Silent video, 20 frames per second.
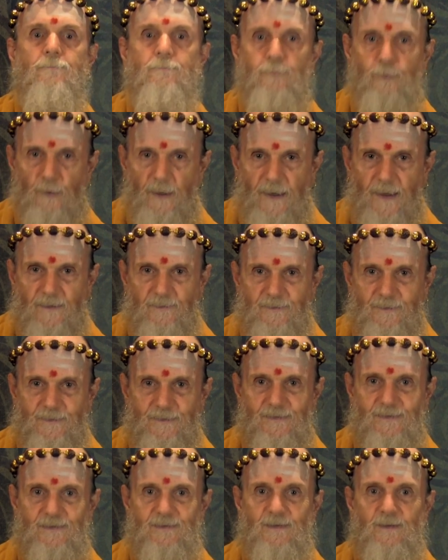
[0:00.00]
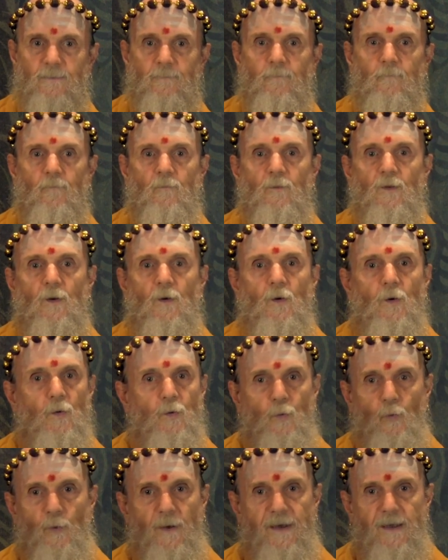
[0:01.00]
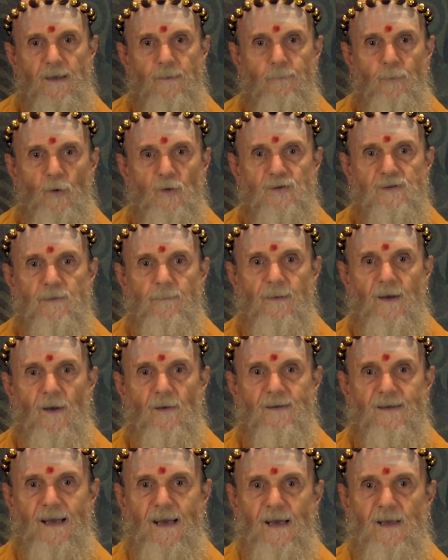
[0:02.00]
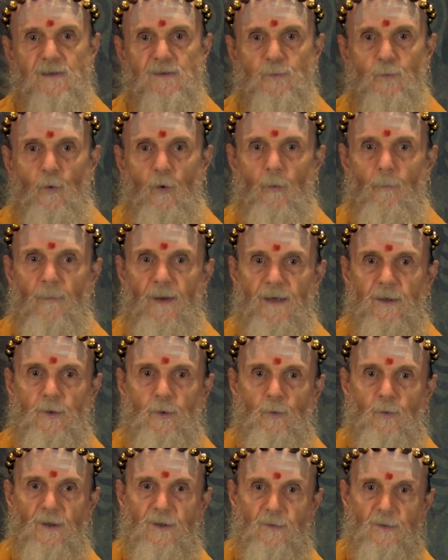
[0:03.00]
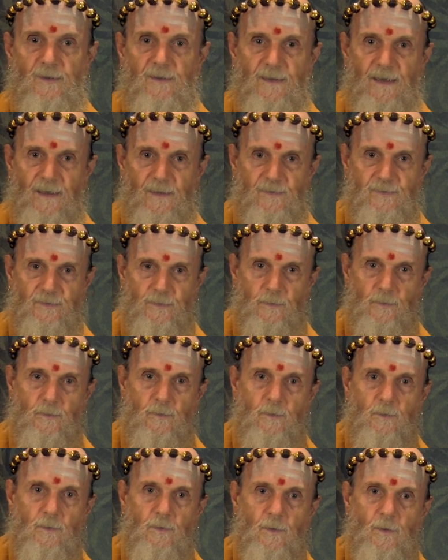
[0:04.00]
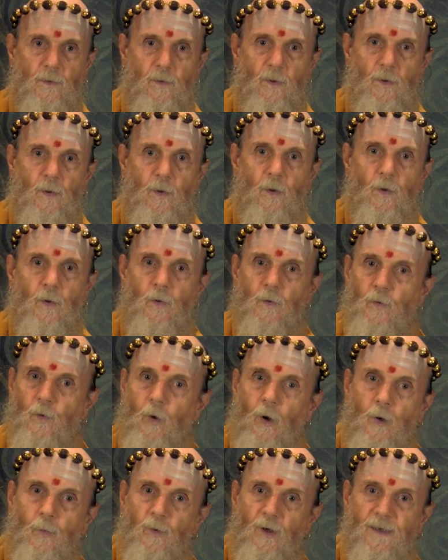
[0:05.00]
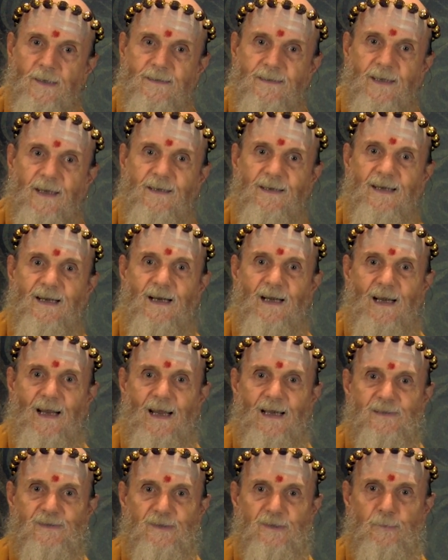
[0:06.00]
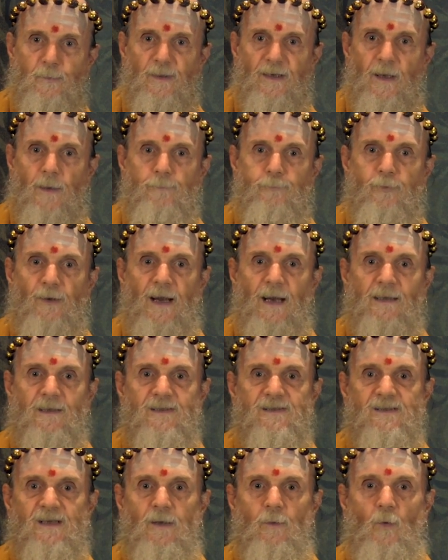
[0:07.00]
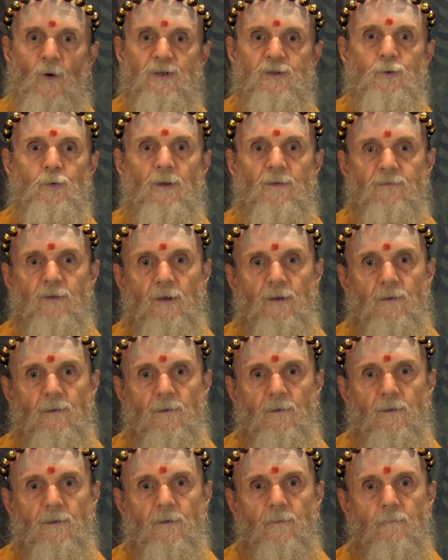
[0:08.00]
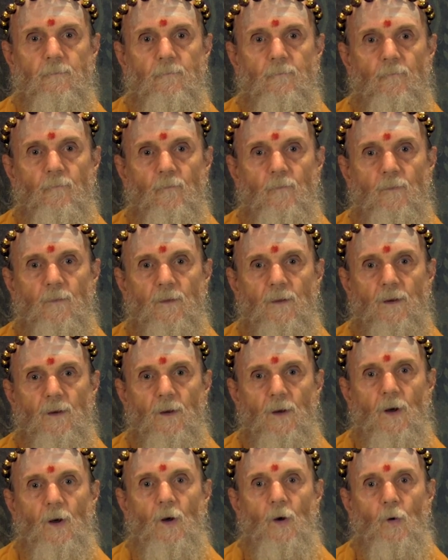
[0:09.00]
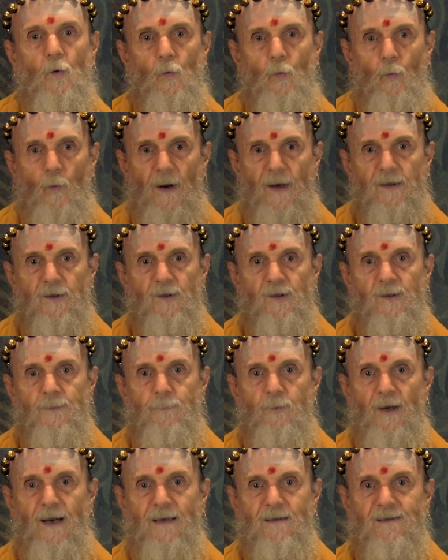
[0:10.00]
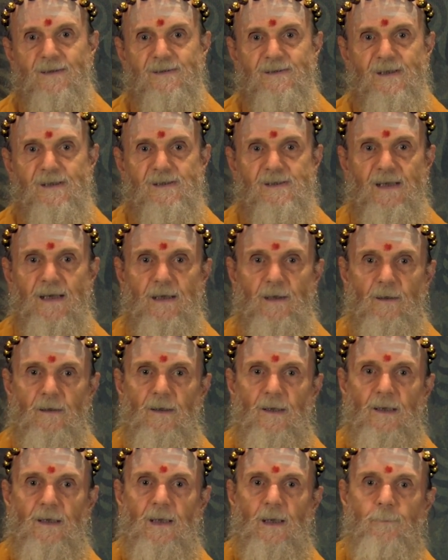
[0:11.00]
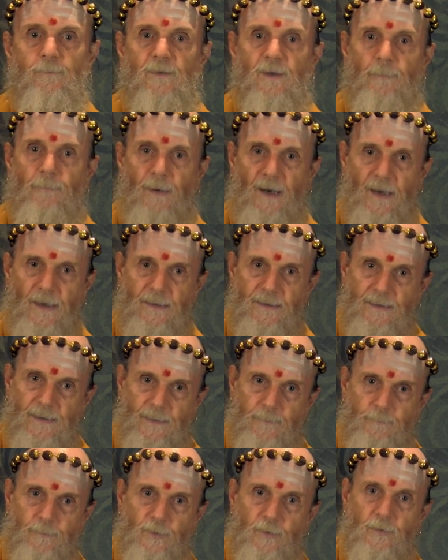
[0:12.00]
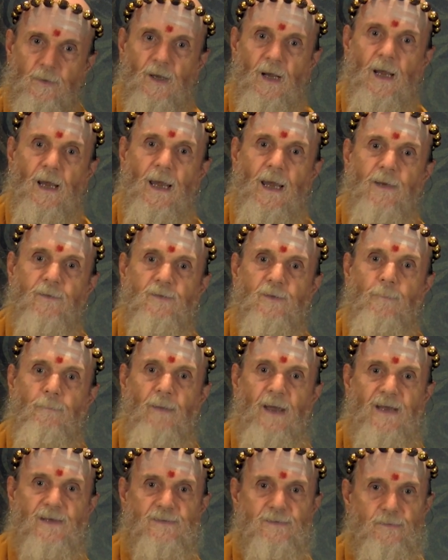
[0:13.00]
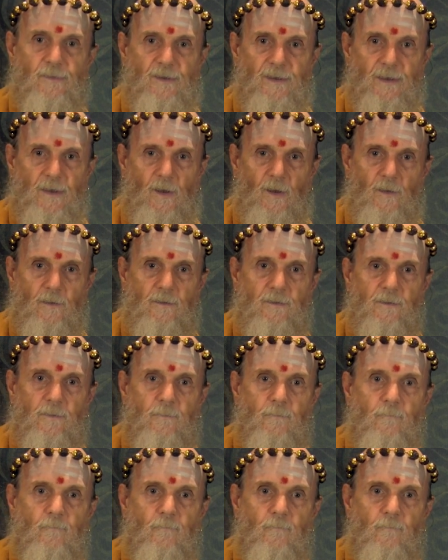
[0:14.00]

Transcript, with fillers: practice. Reading books about dance won't make you a good dancer, nor will attending classes without practicing what you have learned. Regular practice is needed to keep the body limber and to master the art.